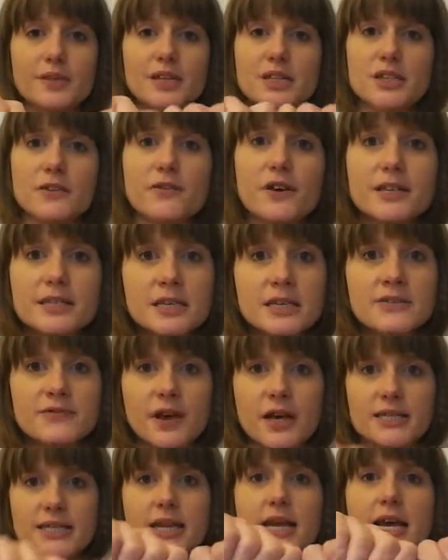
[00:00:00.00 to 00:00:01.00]
So first things
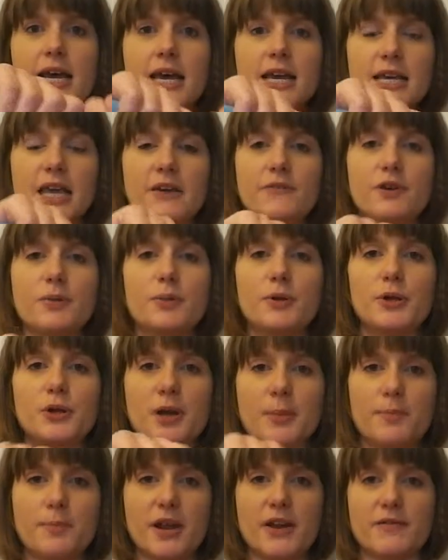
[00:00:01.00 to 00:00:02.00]
first, give your balloon
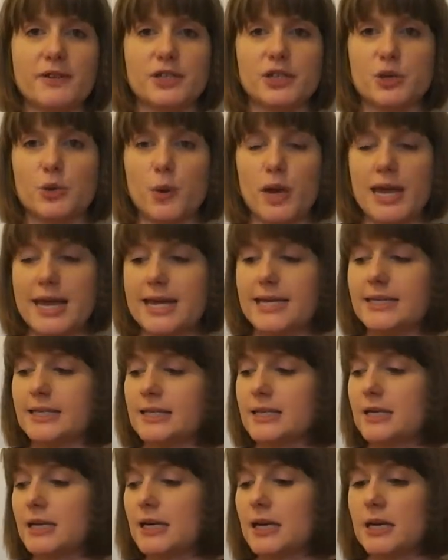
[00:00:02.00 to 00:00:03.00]
a bit of a
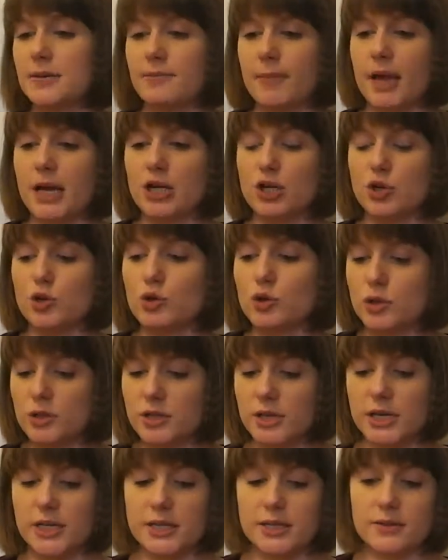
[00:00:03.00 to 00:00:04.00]
squeeze, make sure
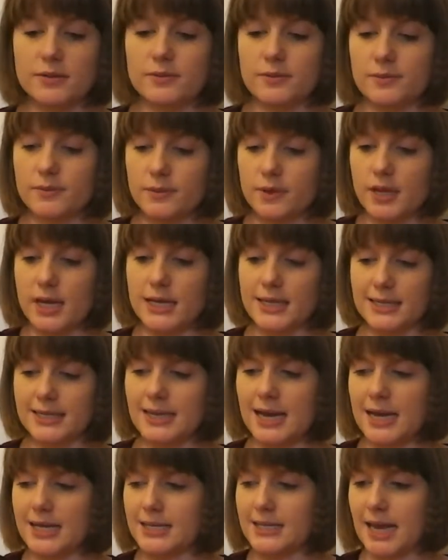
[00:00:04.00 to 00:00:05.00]
that it's
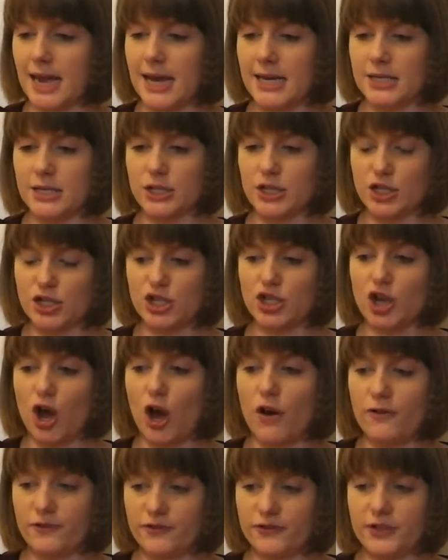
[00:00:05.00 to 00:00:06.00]
nice and
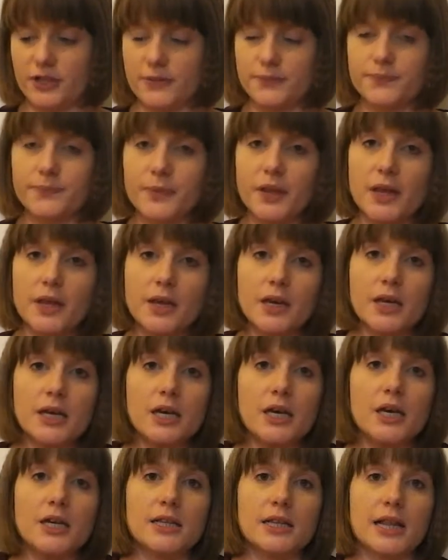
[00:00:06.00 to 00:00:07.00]
soft.
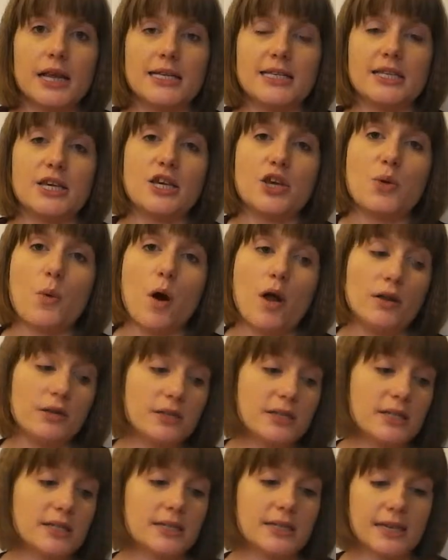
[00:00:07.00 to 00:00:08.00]
The last thing you
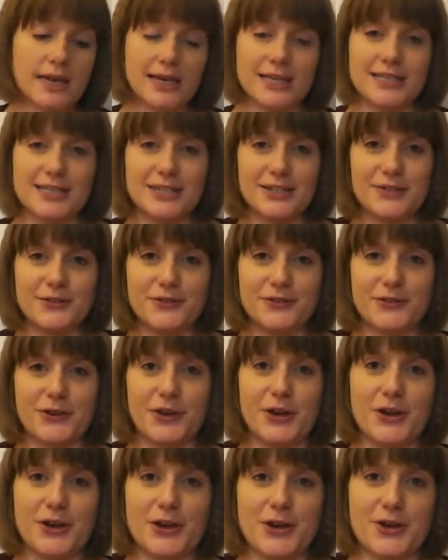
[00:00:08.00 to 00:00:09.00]
want is
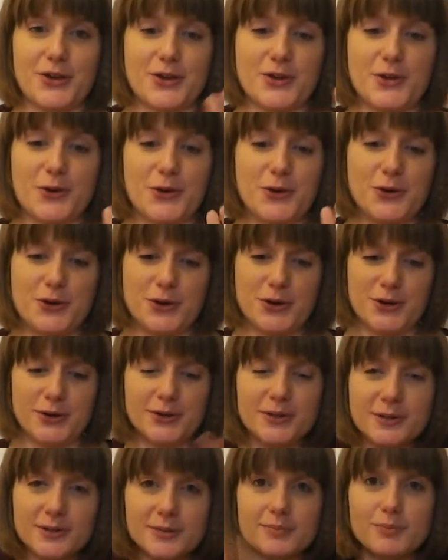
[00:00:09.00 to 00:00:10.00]
for your
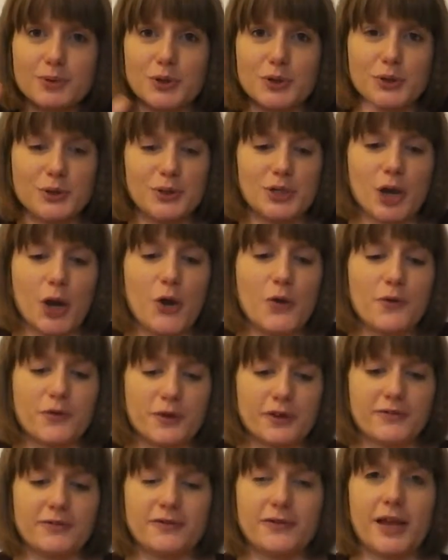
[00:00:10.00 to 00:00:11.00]
balloon to
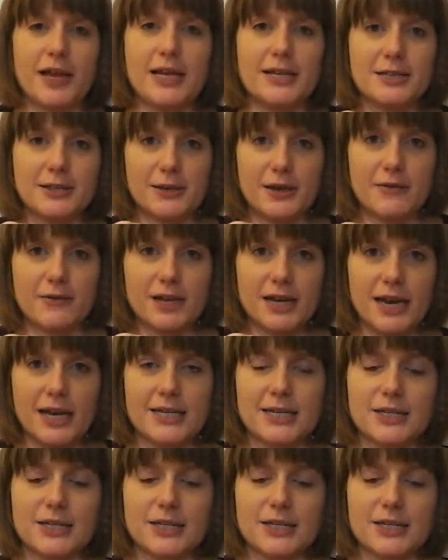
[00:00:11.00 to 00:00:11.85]
overinflate, so give it a nice